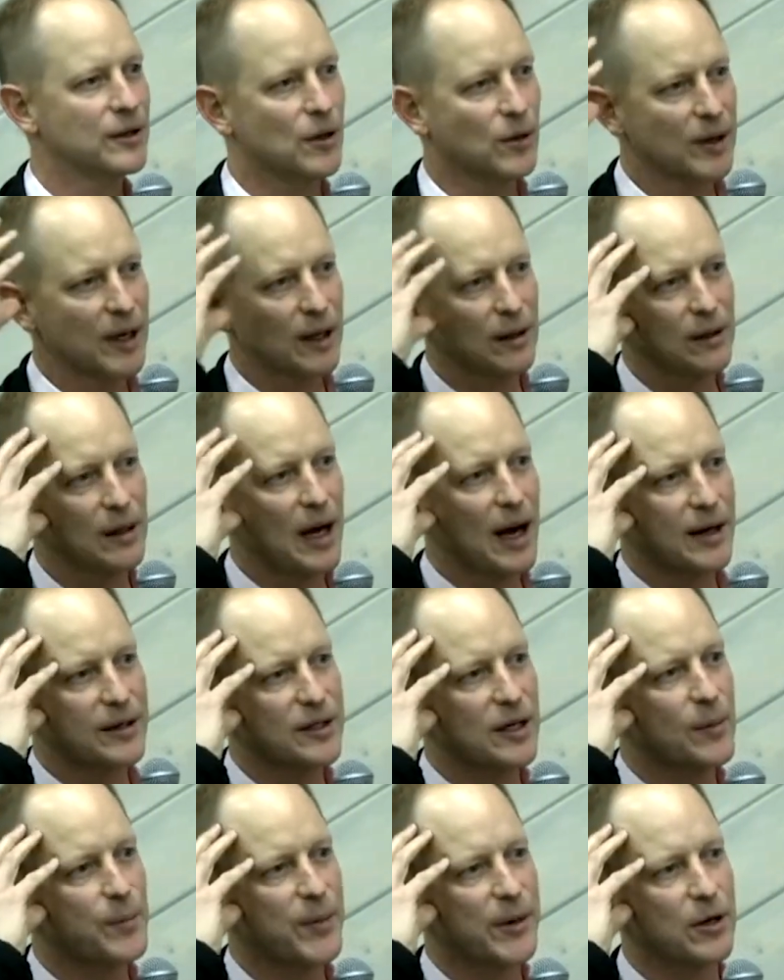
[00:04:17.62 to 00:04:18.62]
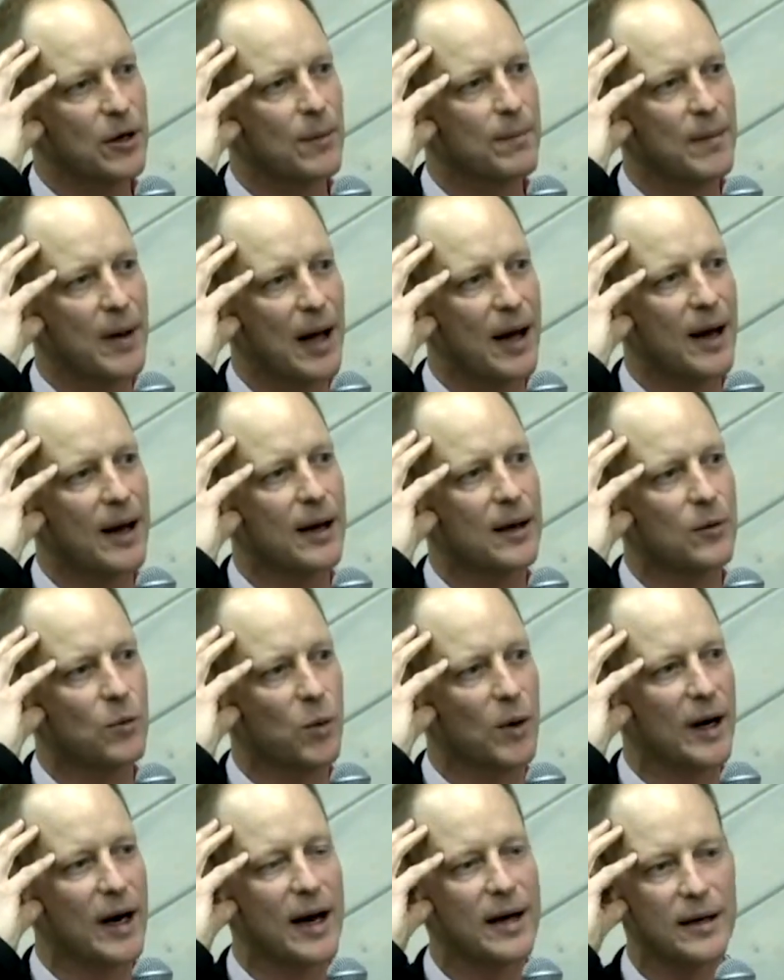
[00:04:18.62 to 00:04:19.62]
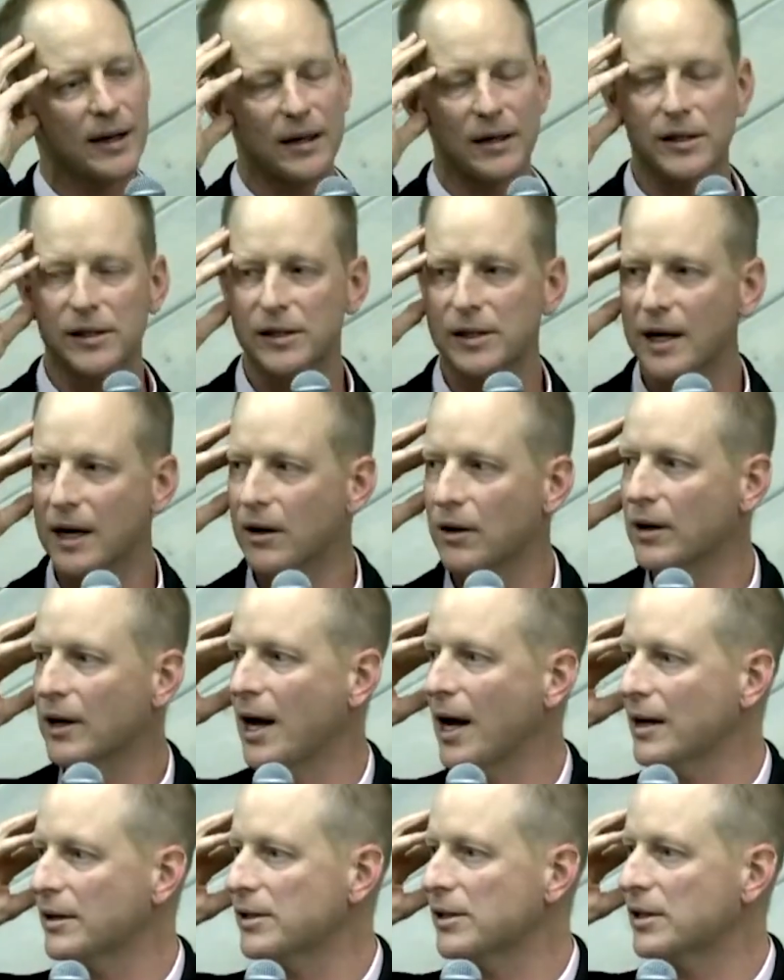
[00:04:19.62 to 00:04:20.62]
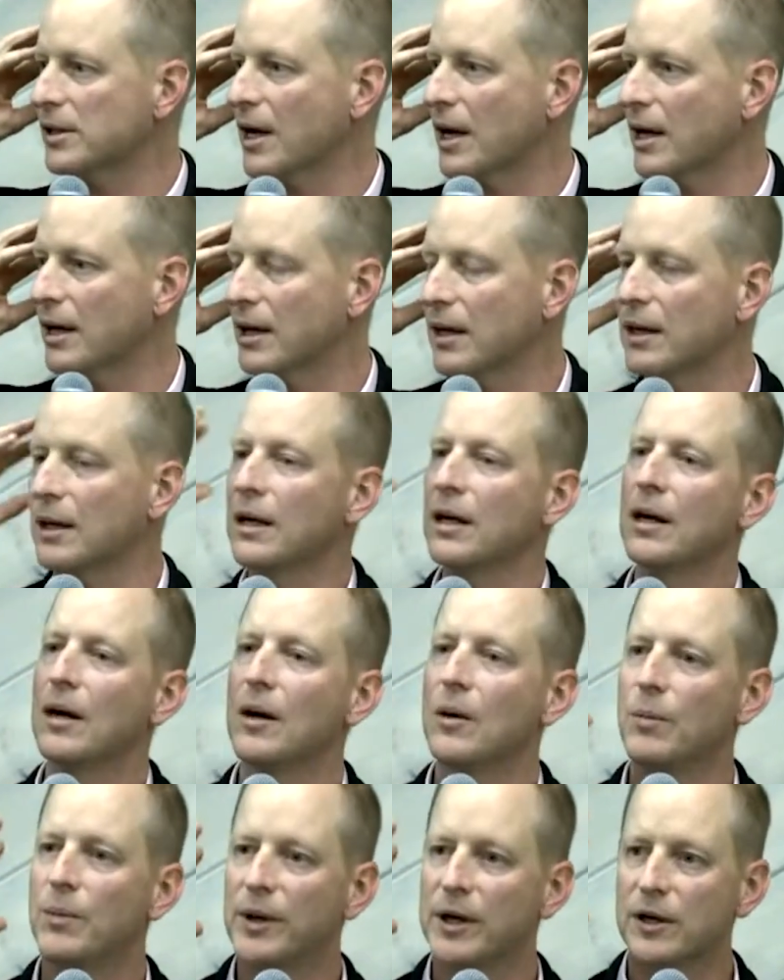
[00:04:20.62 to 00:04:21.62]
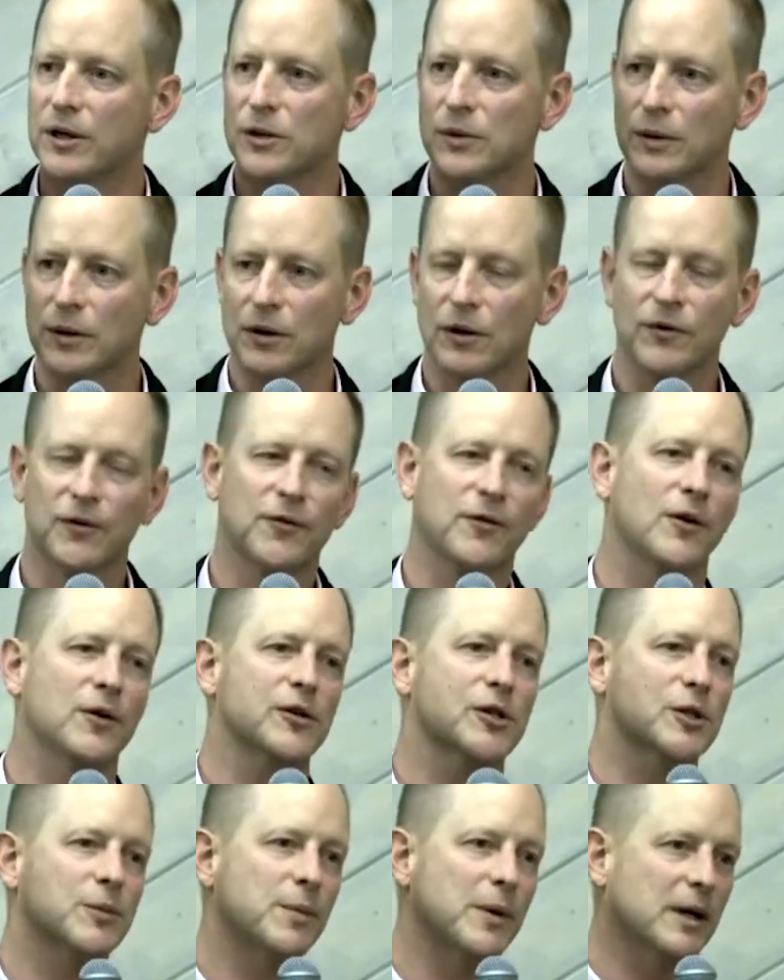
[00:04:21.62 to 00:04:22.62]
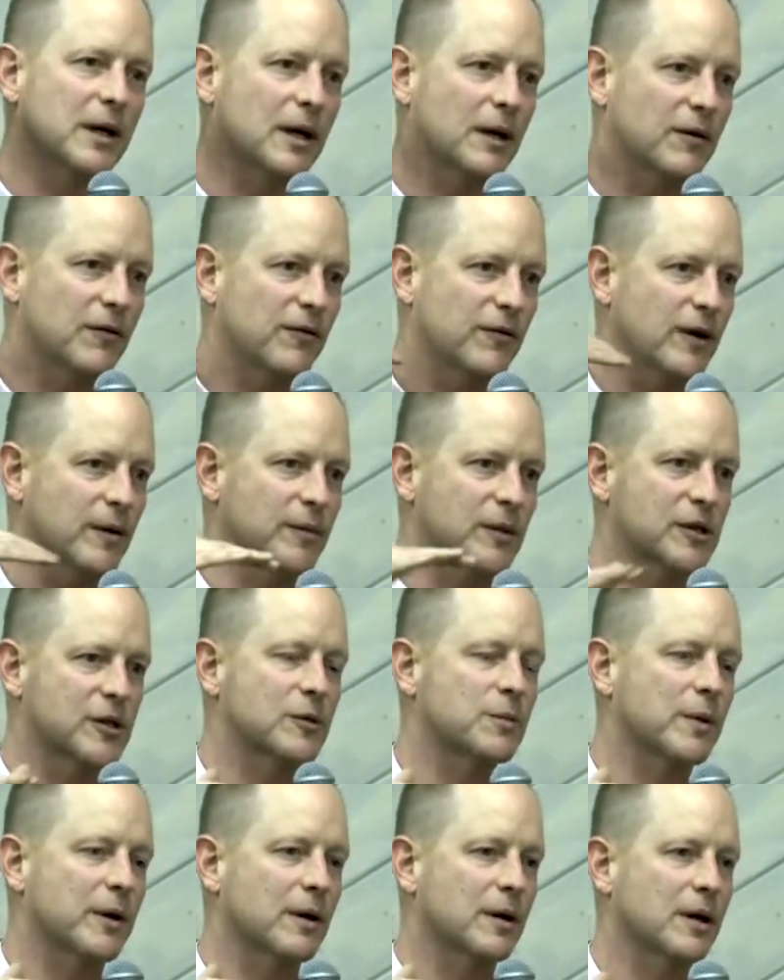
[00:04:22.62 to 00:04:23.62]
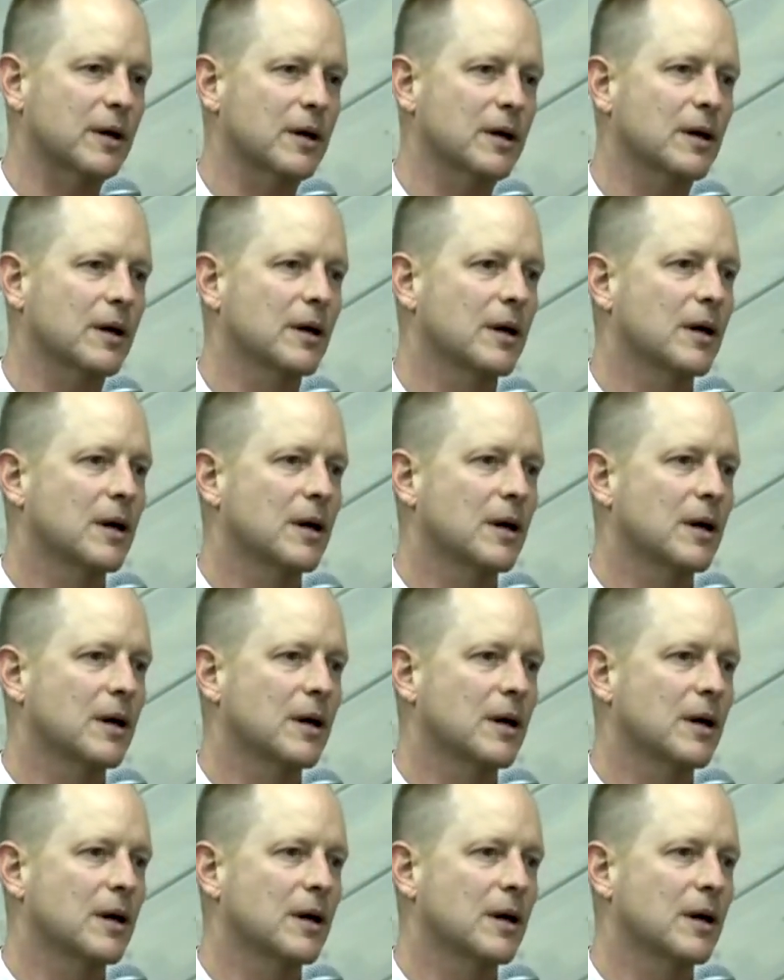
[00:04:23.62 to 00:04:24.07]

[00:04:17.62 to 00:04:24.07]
don't get locked up in your mind what I need to say or not say, because when you're first speaking from the Spirit,